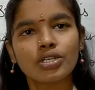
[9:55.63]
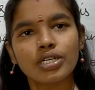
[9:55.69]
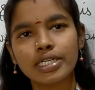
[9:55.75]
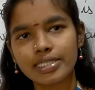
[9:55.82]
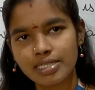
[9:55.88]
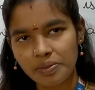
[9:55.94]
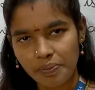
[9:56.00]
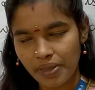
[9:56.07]
It
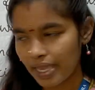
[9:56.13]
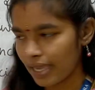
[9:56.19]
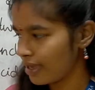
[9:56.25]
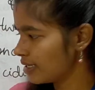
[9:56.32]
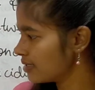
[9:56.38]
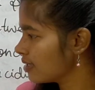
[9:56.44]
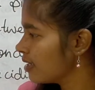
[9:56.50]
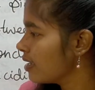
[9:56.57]
is a
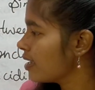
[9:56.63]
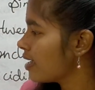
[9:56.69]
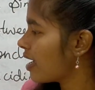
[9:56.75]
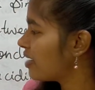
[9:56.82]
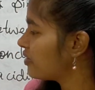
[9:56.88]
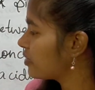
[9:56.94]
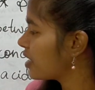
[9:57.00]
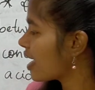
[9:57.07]
base
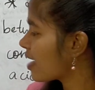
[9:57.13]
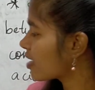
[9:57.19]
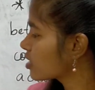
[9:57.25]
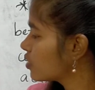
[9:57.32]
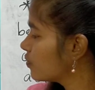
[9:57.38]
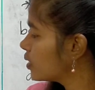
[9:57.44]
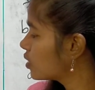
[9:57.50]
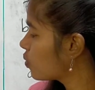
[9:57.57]
and
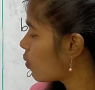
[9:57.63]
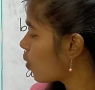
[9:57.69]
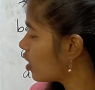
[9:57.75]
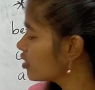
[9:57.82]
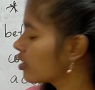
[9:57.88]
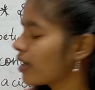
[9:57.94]
react with what?